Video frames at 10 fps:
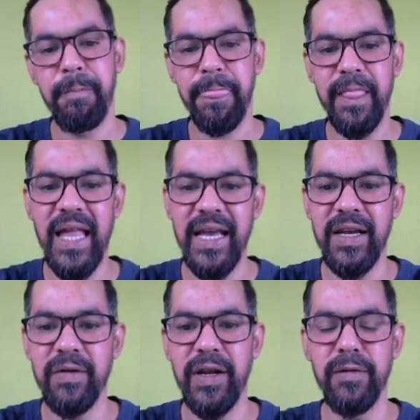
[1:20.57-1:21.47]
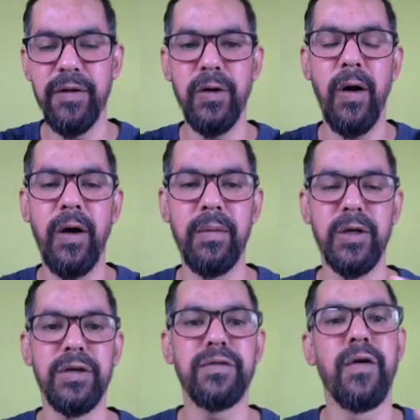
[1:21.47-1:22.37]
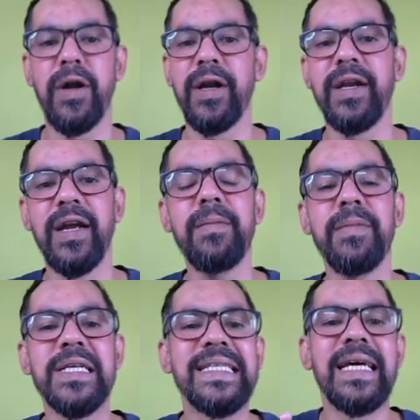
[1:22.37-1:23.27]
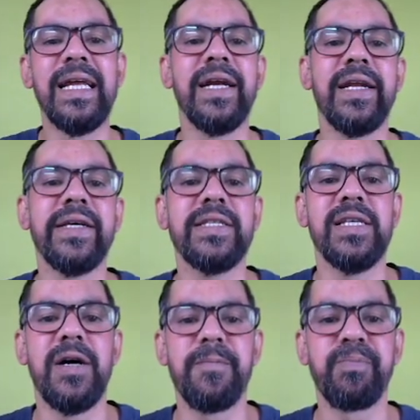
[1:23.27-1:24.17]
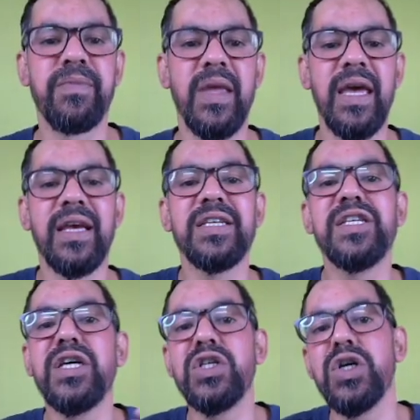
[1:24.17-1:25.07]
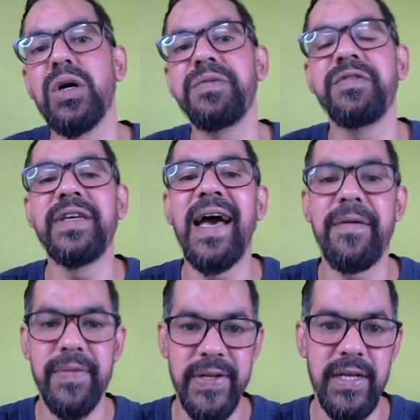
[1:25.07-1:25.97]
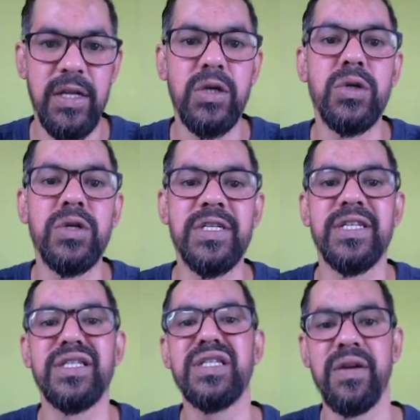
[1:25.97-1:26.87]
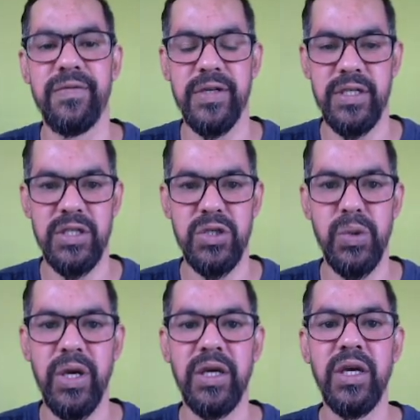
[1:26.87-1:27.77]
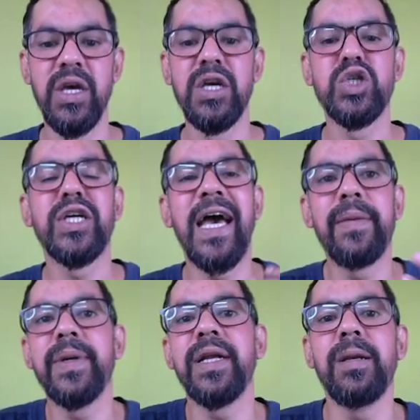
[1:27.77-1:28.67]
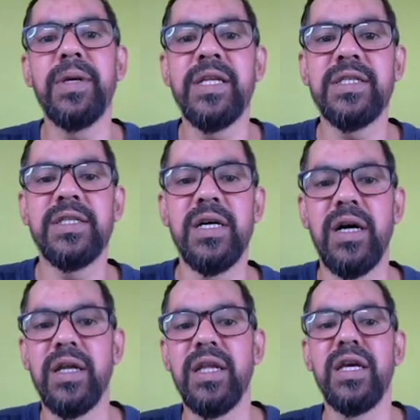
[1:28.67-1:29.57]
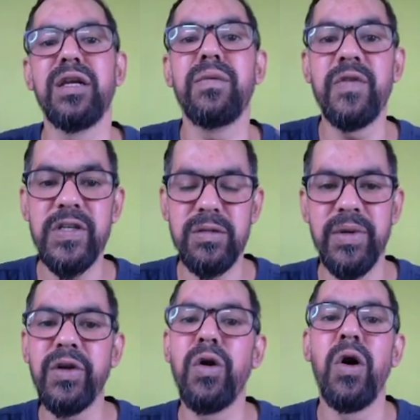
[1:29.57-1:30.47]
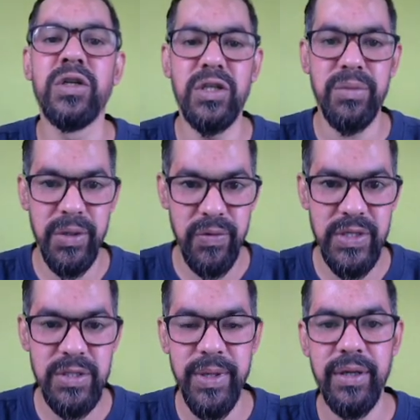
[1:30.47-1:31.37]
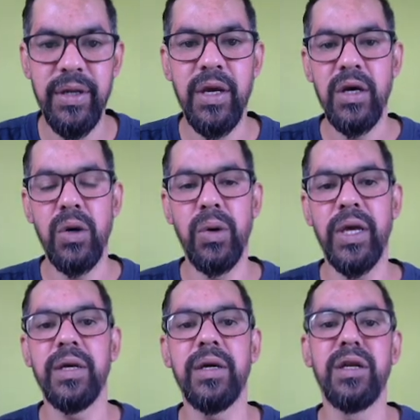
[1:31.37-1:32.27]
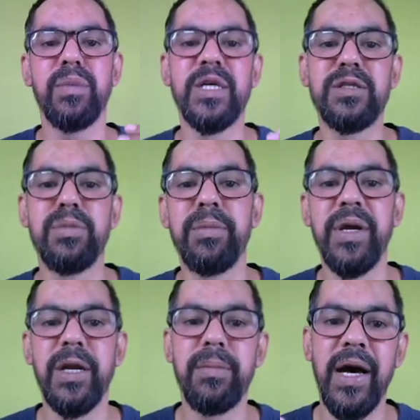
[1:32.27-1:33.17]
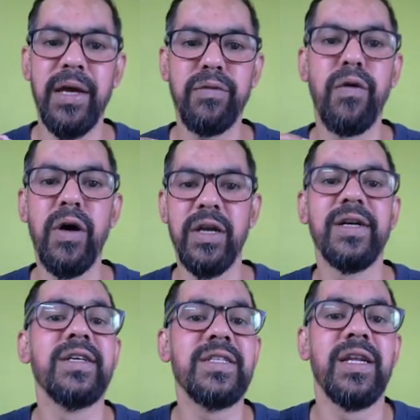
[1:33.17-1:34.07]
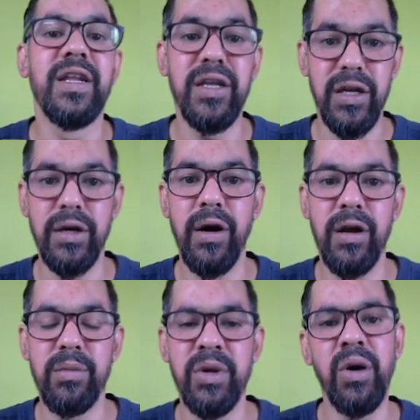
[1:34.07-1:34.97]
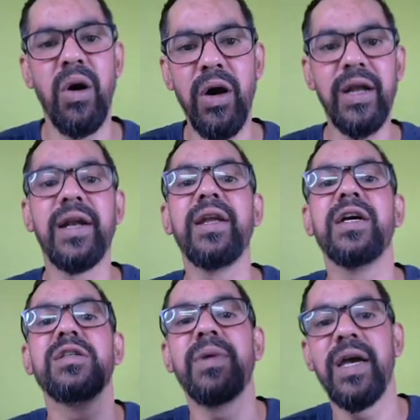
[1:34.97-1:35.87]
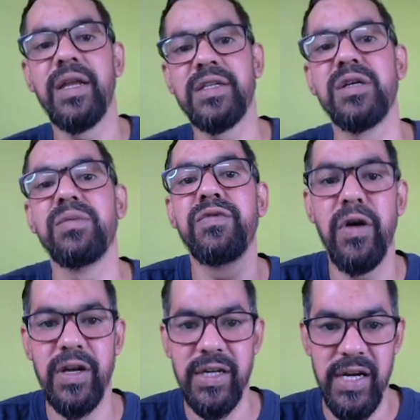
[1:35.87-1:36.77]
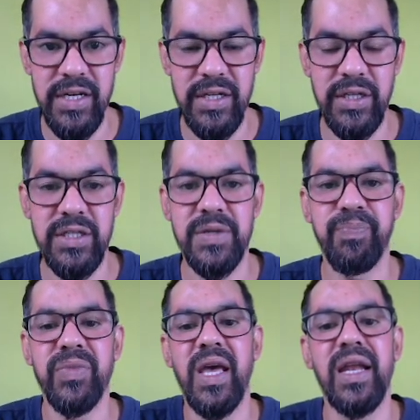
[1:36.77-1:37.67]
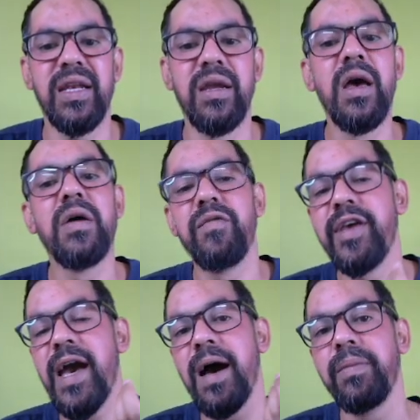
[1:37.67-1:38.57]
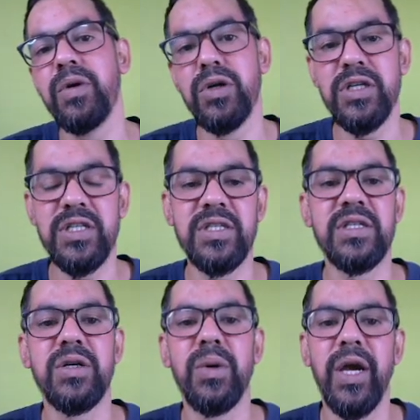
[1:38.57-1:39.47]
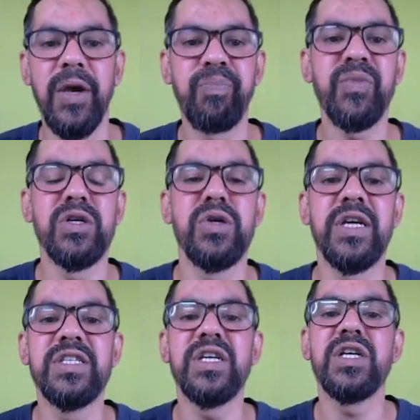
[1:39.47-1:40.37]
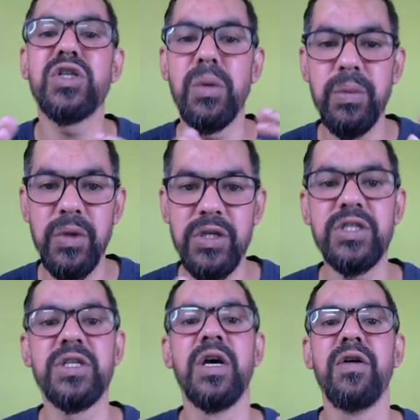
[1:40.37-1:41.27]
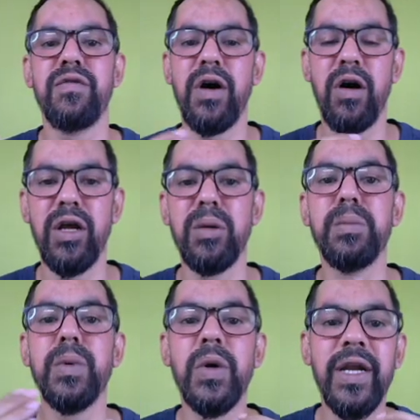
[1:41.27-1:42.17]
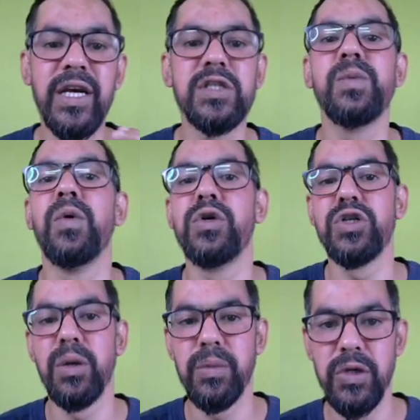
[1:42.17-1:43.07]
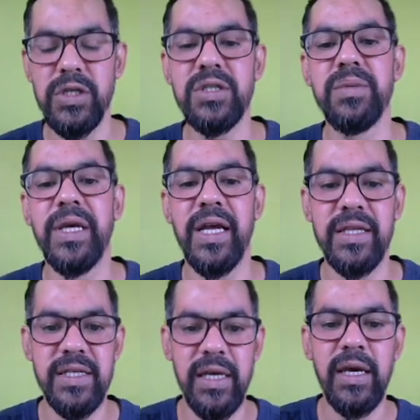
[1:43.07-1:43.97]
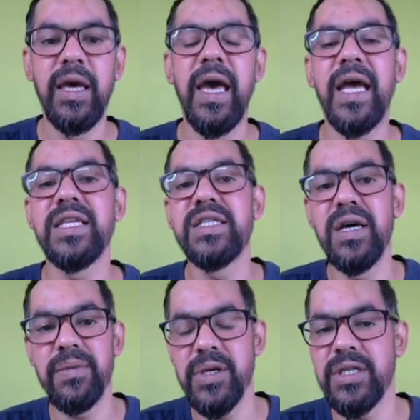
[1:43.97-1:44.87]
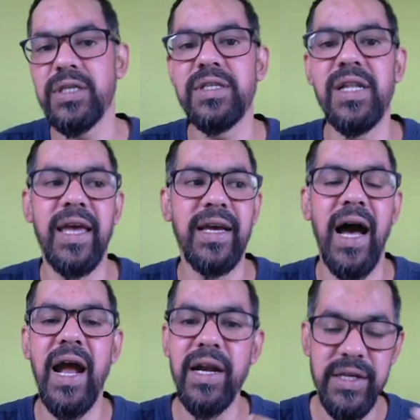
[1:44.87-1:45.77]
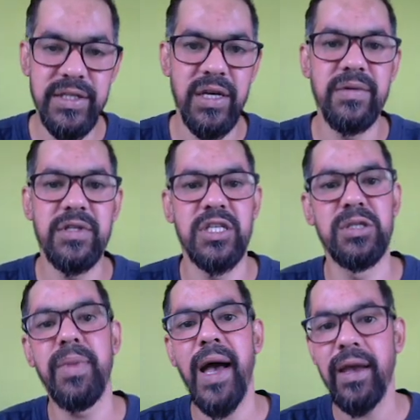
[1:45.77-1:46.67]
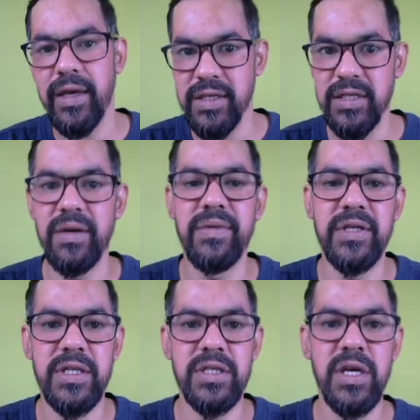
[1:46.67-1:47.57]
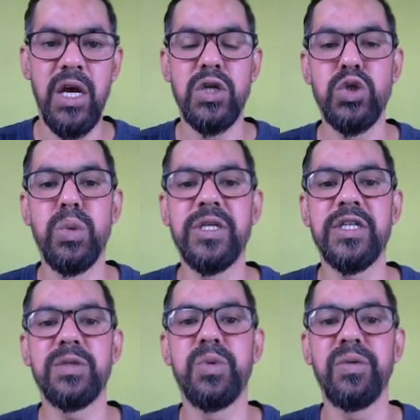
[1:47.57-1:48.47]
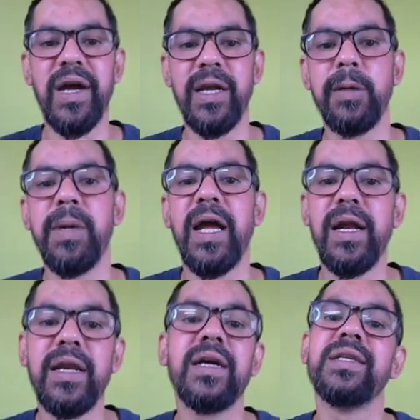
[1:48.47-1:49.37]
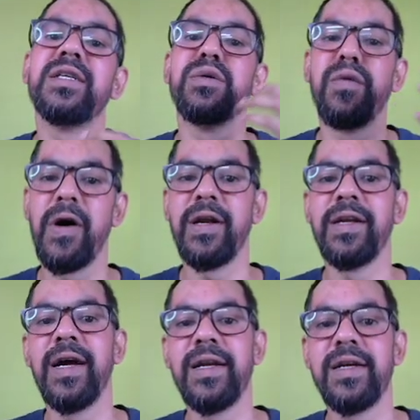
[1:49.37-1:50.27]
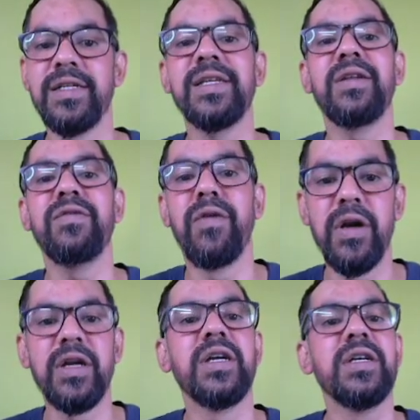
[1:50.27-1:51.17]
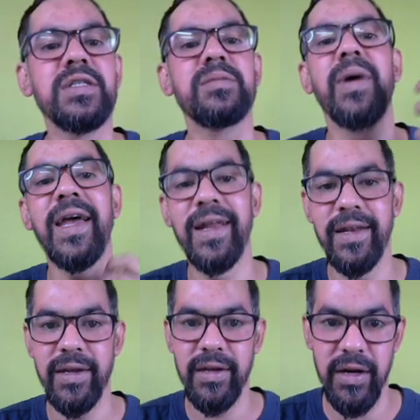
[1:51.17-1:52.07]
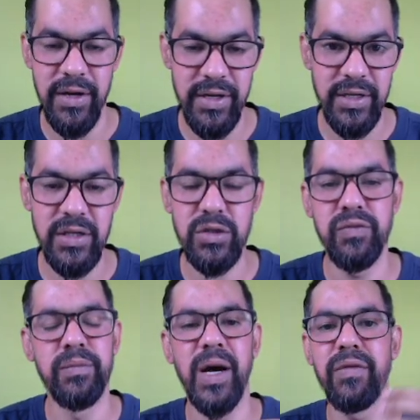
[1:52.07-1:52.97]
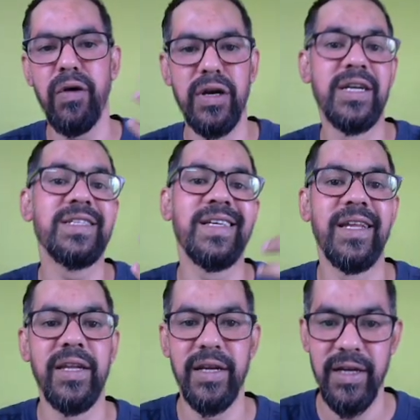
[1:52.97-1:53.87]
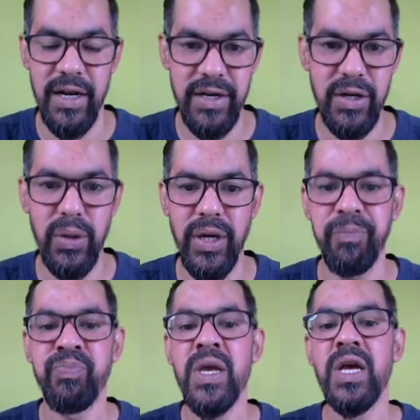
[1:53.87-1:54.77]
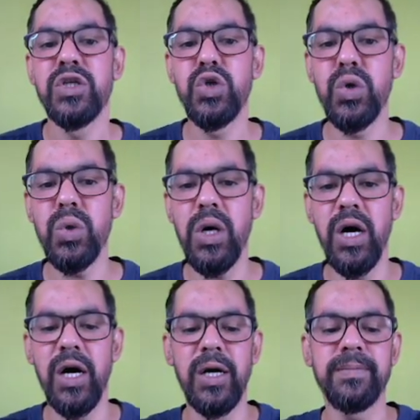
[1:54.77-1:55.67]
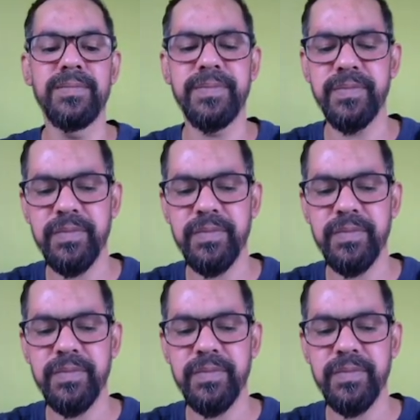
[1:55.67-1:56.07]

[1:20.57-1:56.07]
like whenever you talk about the foreign trade, basically it is an exchange of capital, goods and services. Okay, so capital means the investment, long-term investment. Okay, investment made by foreigners in Indian economy or Indians by in some foreign countries. Then we have goods. Okay, so exchange of goods or import and exports of goods, we can say, and services like IT services, banking services, so which is provided by Indians in foreign countries and foreigners by Indian countries, by foreigners in Indian country. Okay, so